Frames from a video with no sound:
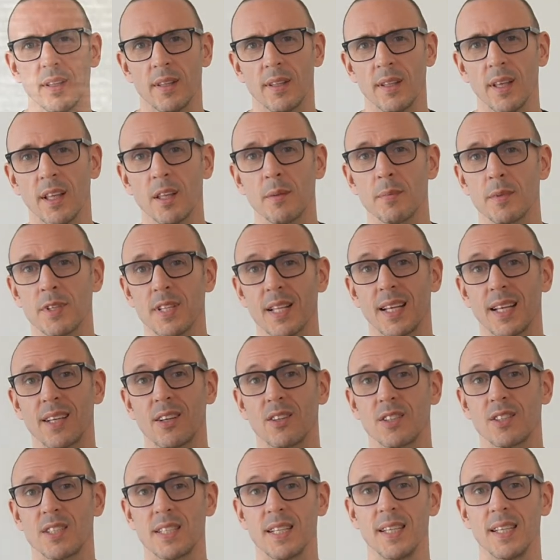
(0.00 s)
other mistake I
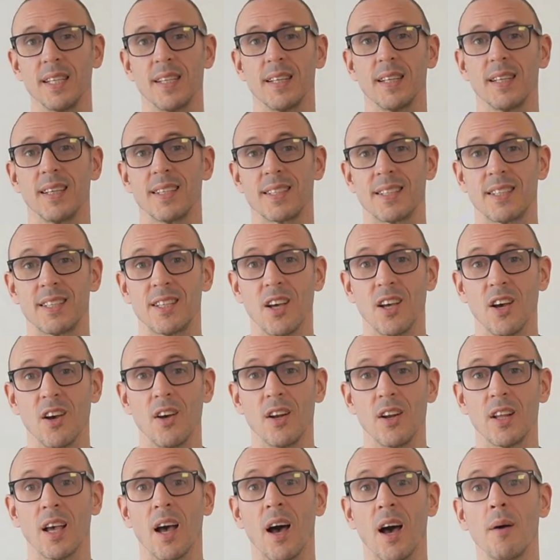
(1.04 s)
see is
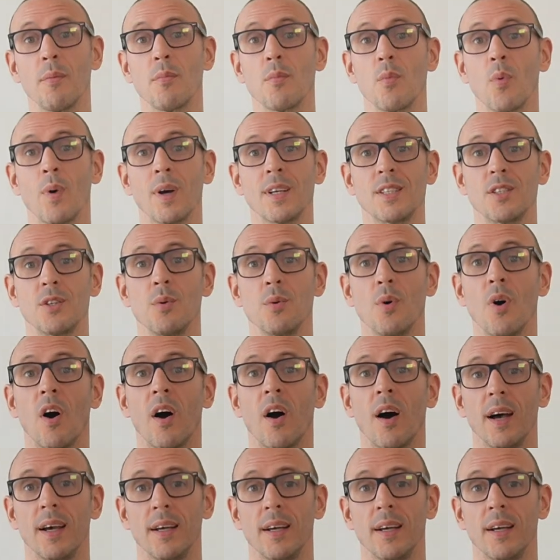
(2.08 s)
curling up way too high,